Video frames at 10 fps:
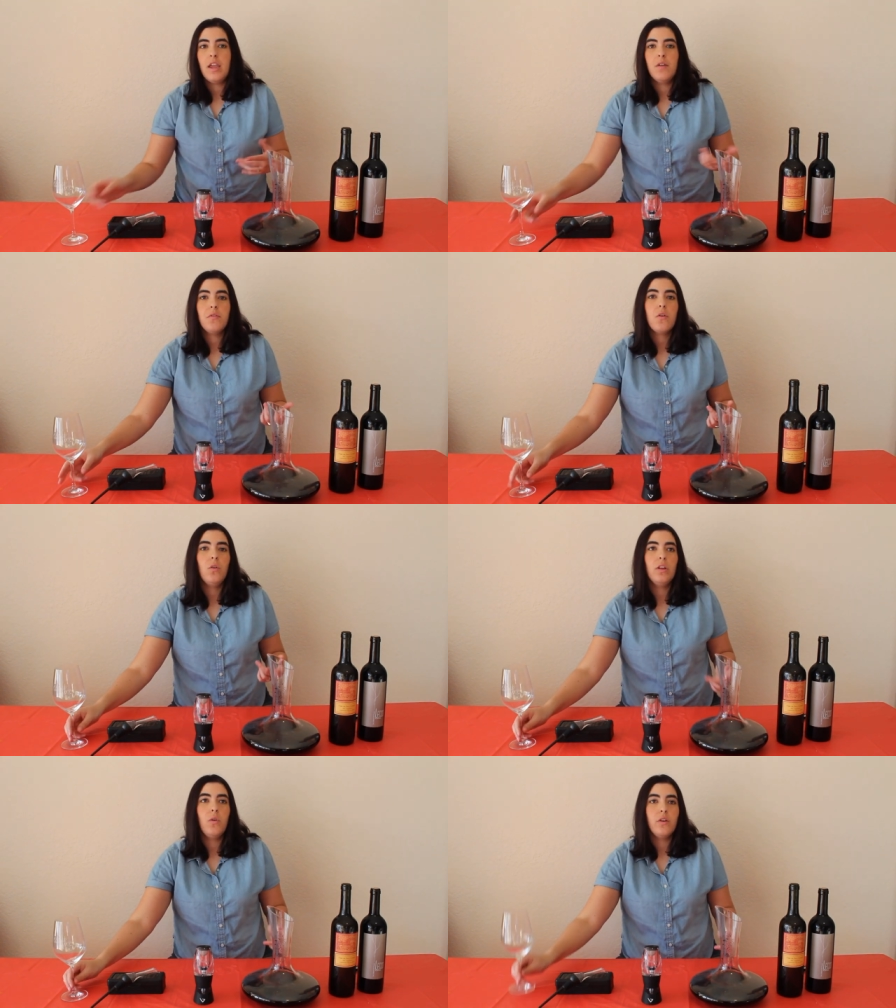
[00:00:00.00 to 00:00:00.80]
If you're
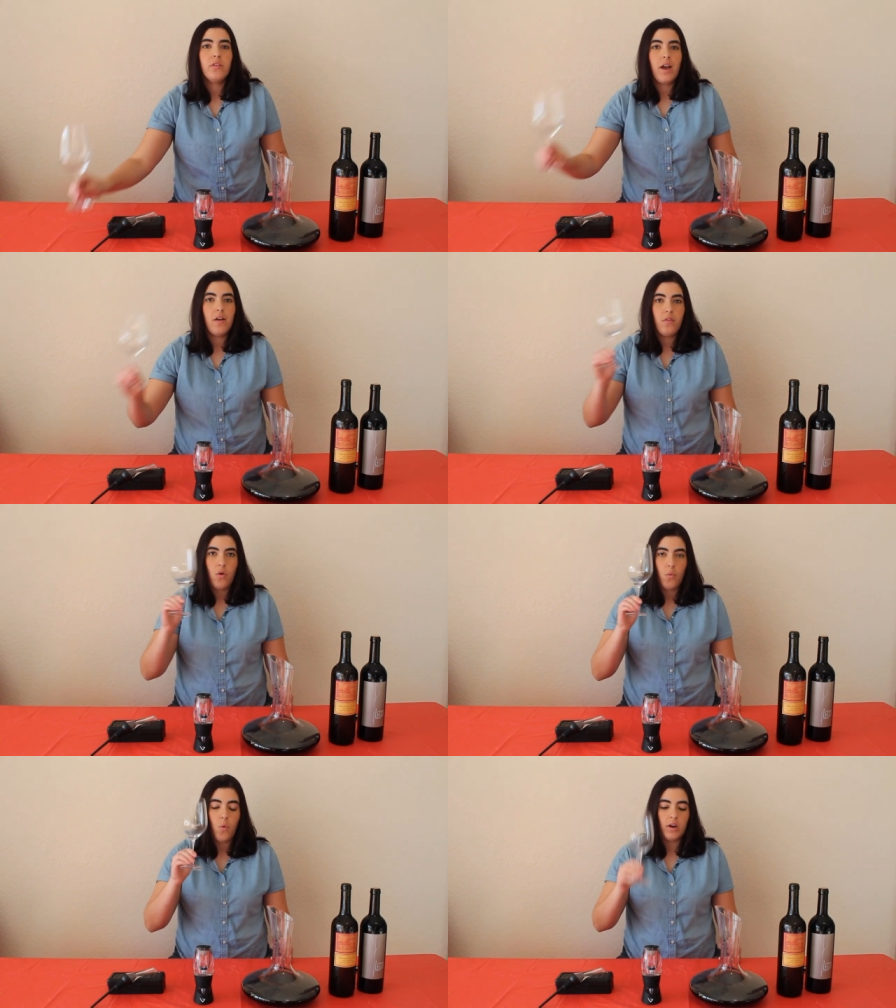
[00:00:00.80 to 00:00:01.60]
only going to have
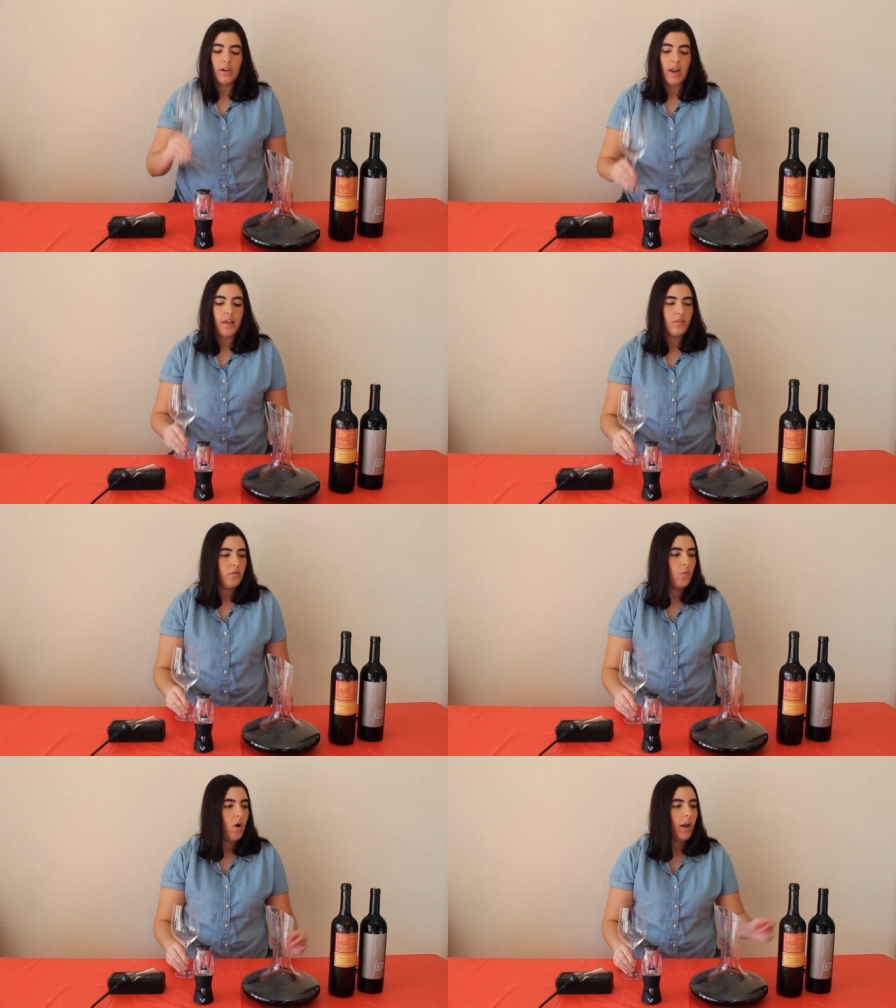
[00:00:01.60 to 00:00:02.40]
one glass
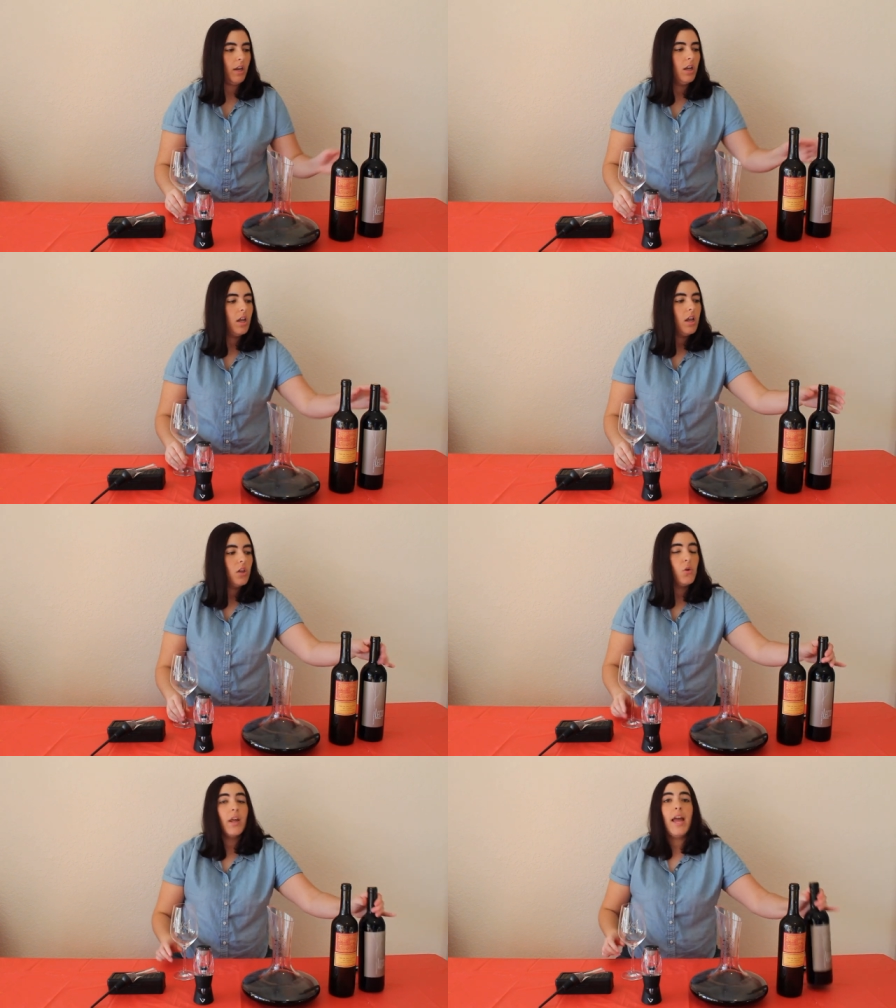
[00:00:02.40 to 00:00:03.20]
of wine,
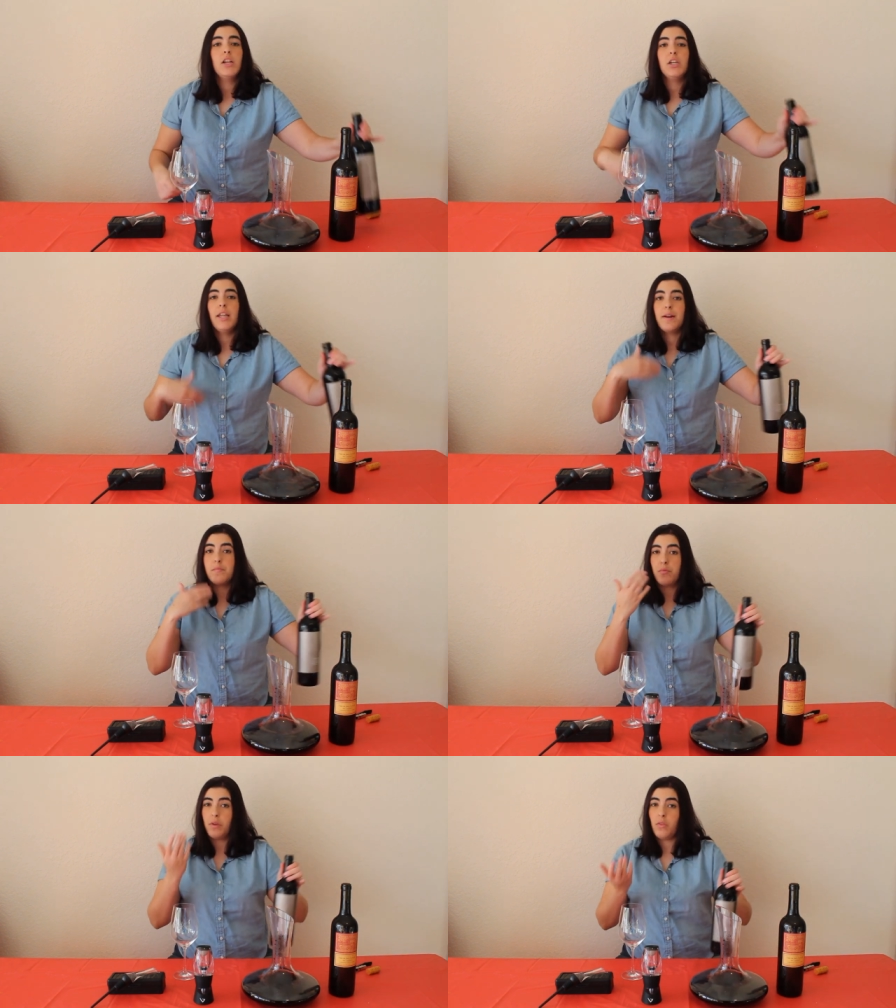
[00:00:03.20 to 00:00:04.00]
you can actually let
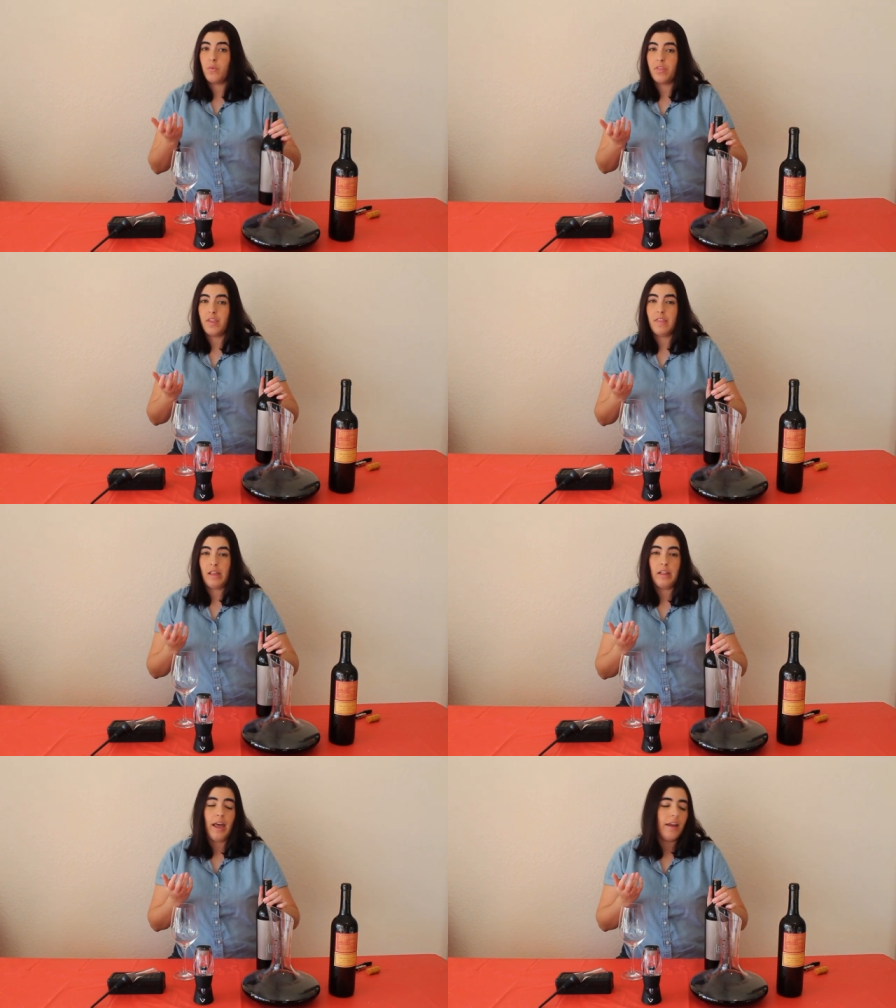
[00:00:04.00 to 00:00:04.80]
it breathe within the
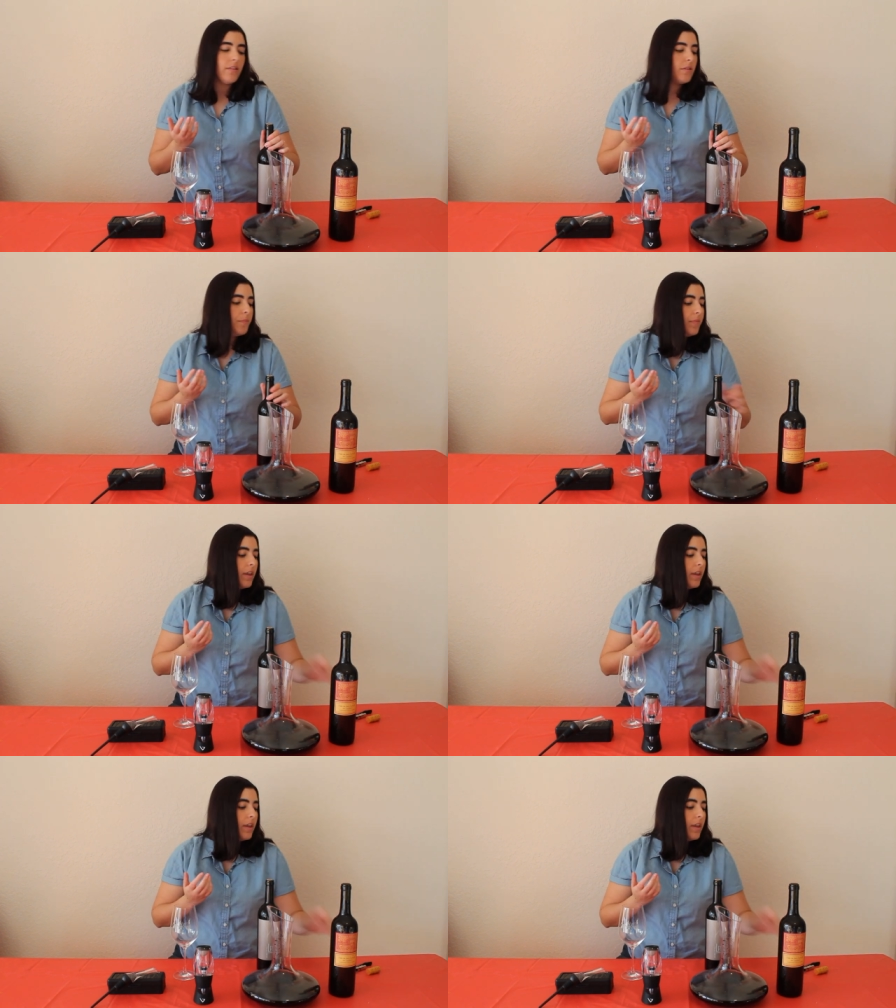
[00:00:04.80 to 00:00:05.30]
glass.